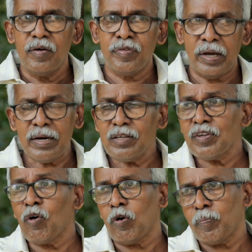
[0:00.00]
Second is
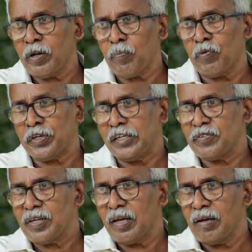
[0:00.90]
the corporate
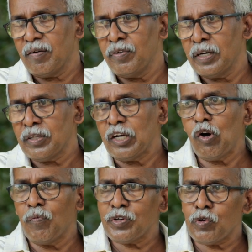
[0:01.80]
professionals. We are thinking
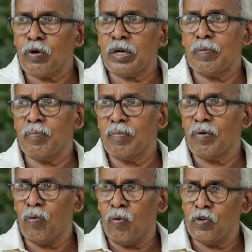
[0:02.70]
of a short-term
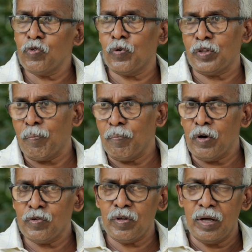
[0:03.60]
course for them
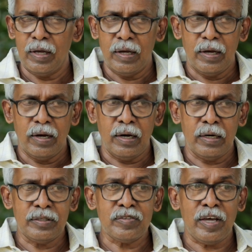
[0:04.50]
because
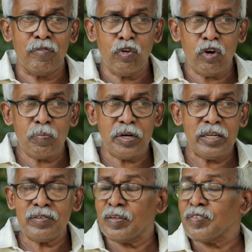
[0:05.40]
uh, this
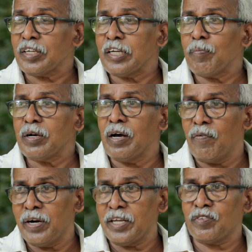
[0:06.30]
environmentally sustainable
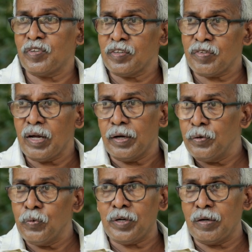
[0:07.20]
governance is the
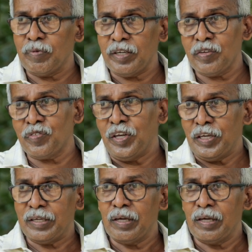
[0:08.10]
new term ESG.